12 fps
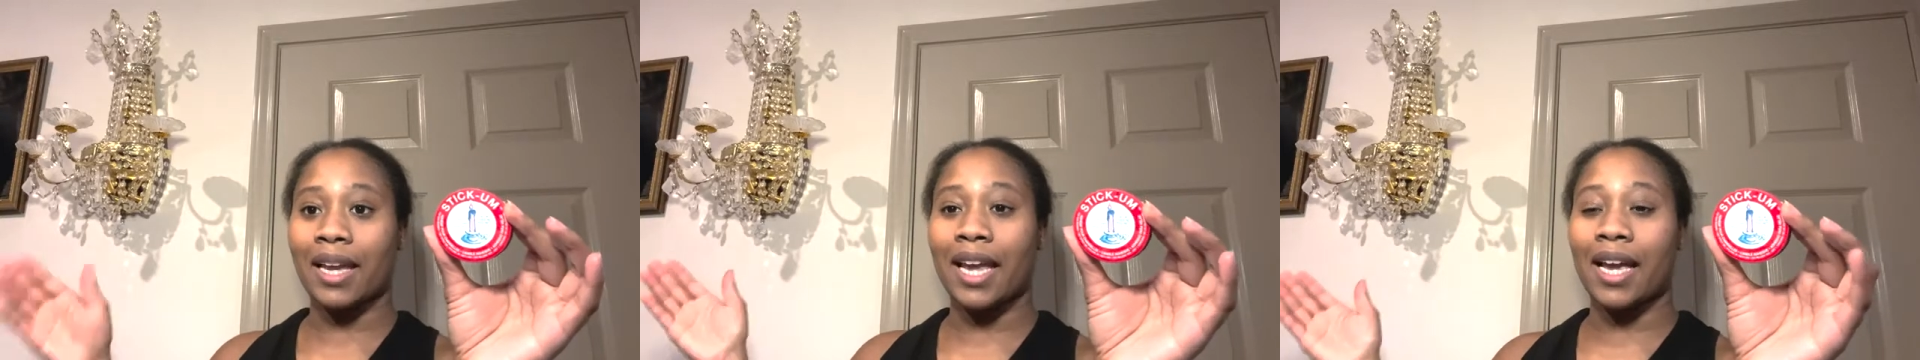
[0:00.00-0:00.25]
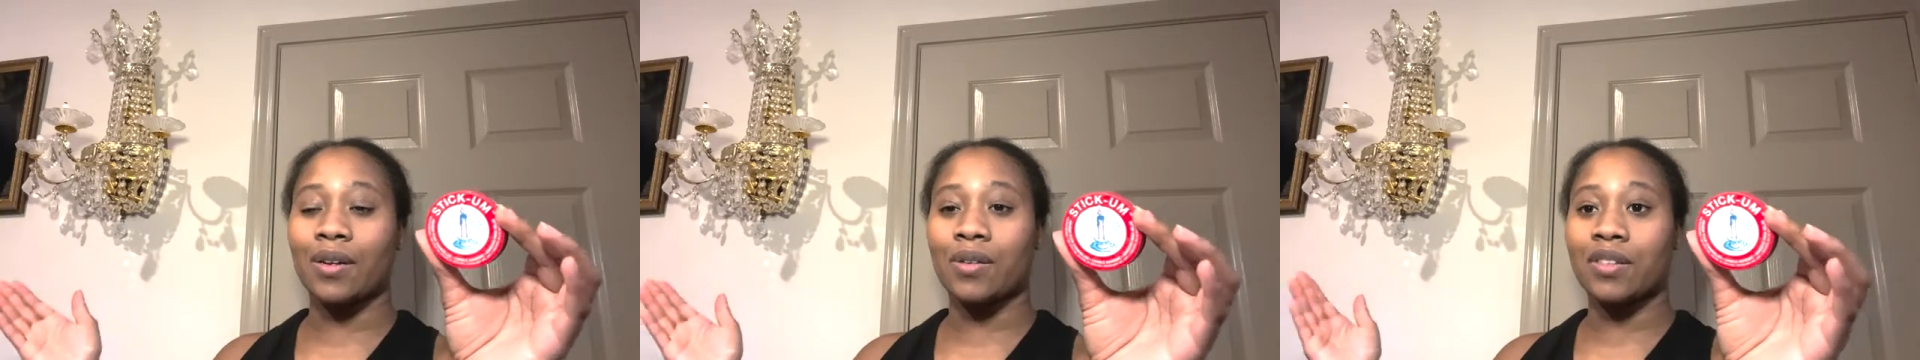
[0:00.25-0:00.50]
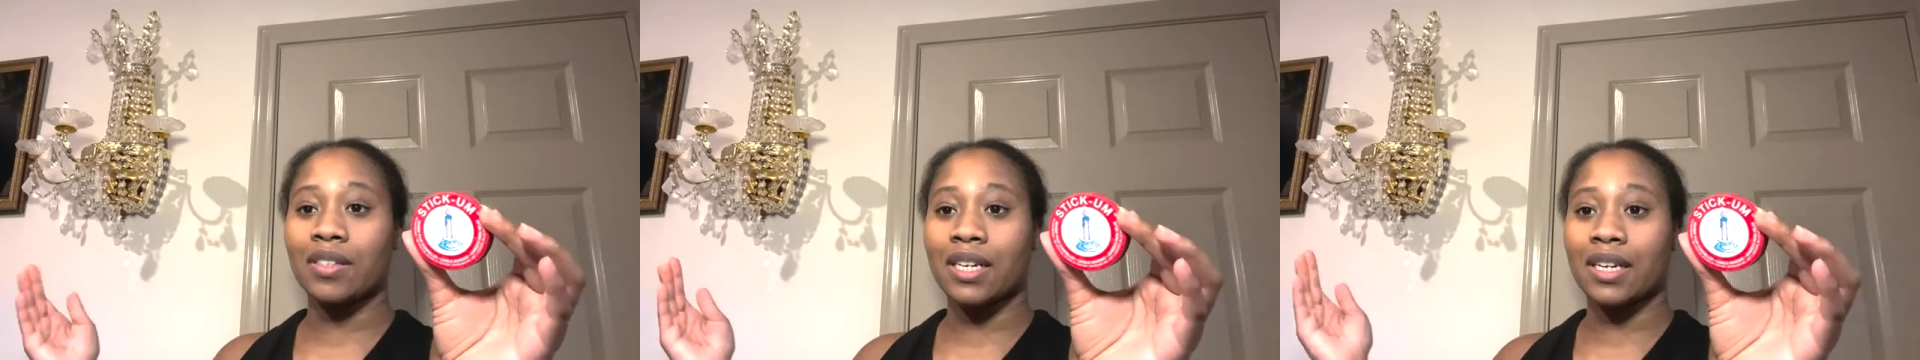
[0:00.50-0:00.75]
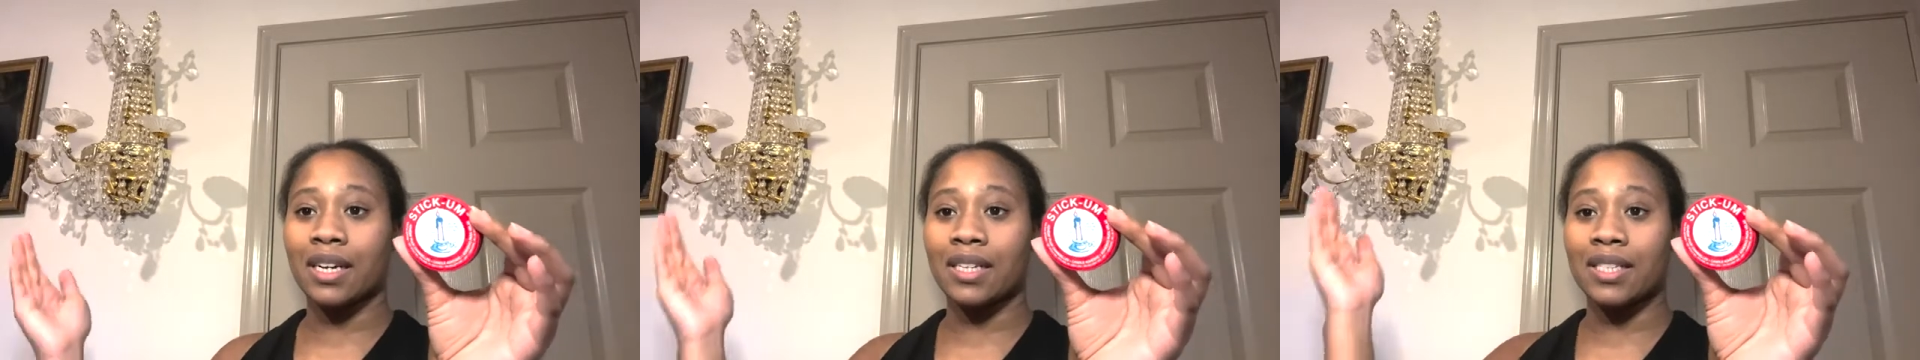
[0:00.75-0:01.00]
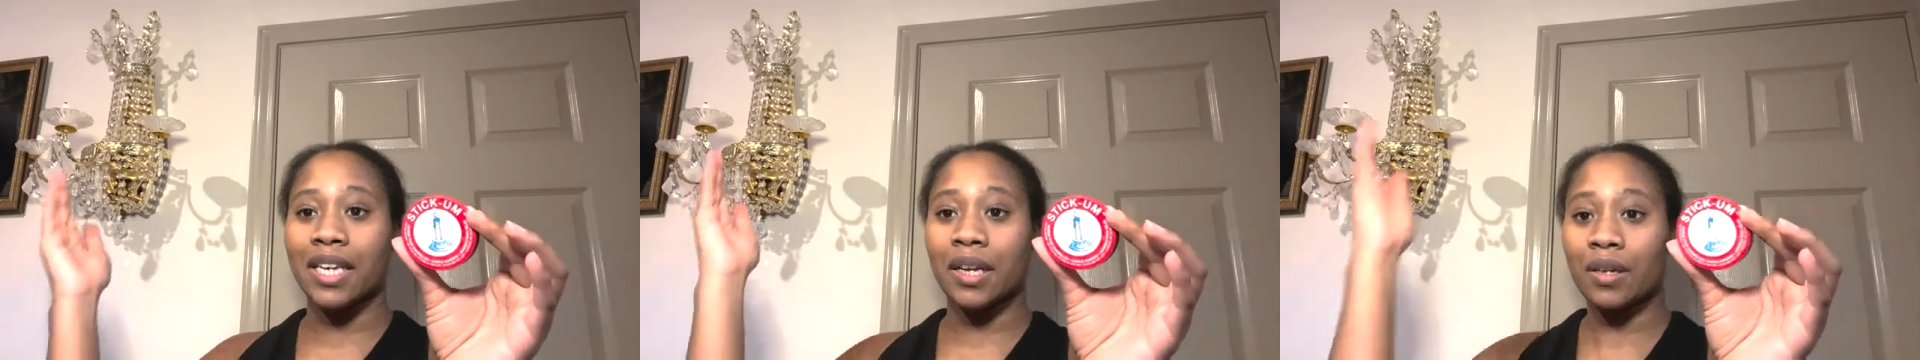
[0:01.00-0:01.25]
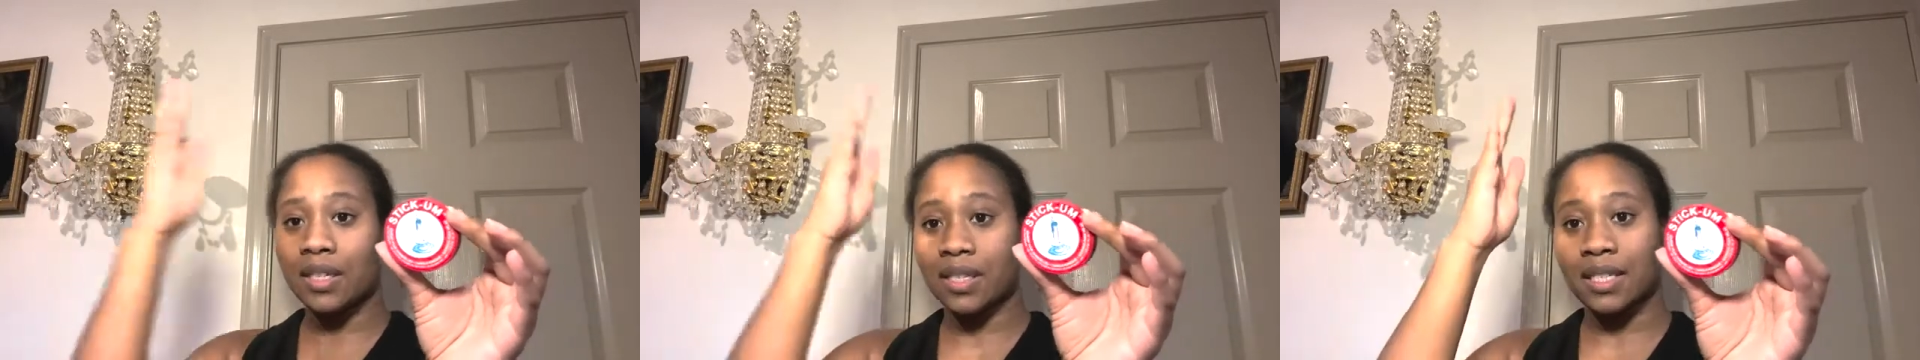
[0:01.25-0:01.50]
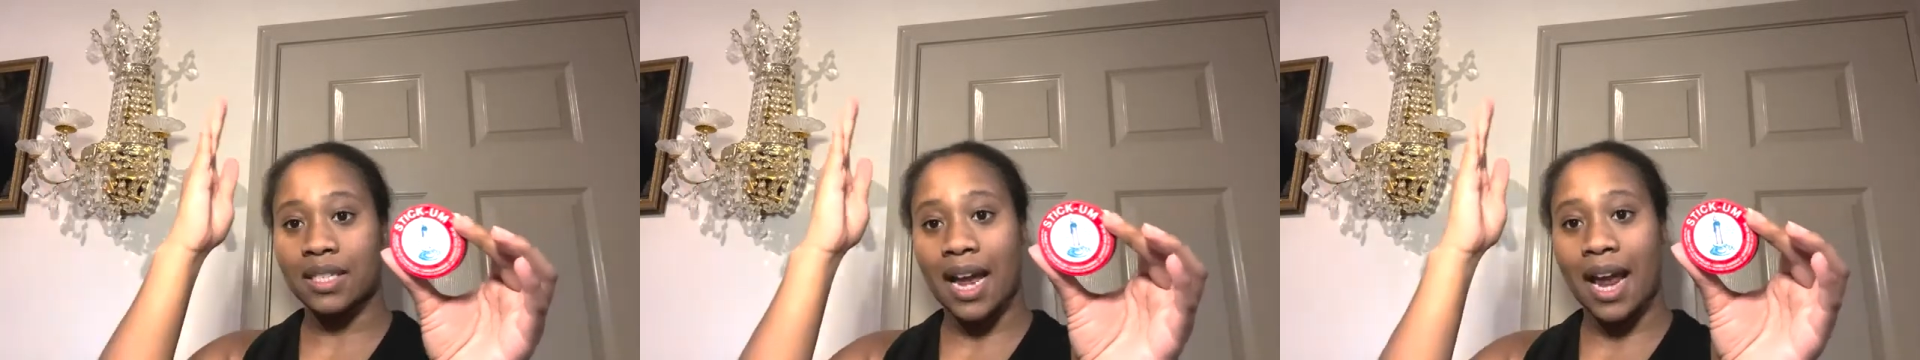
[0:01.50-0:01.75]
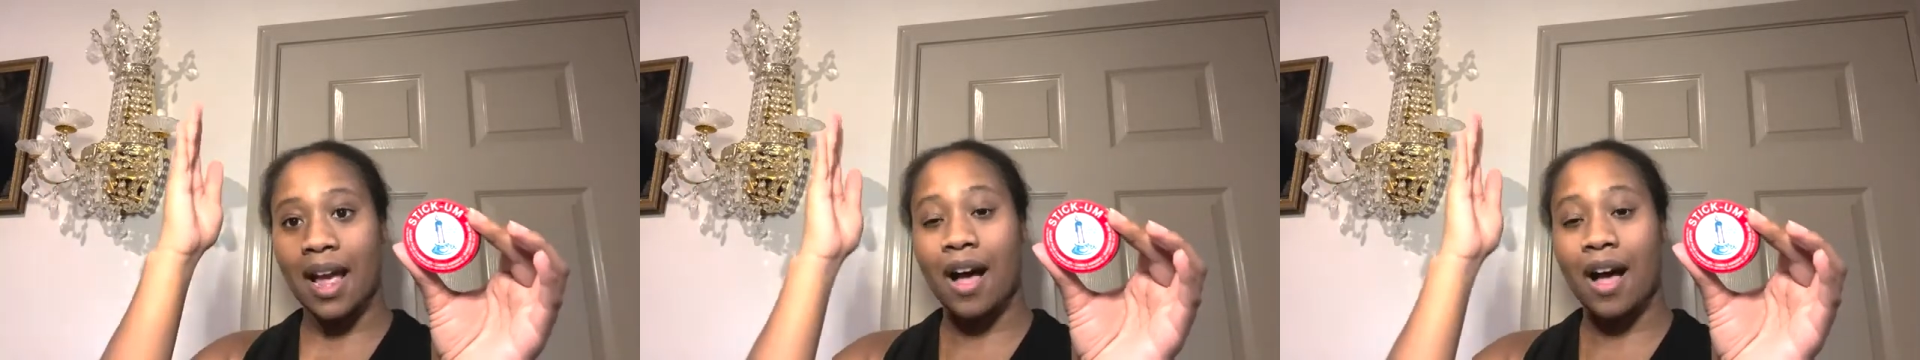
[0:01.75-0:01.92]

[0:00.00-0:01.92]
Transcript: candles could continue to stay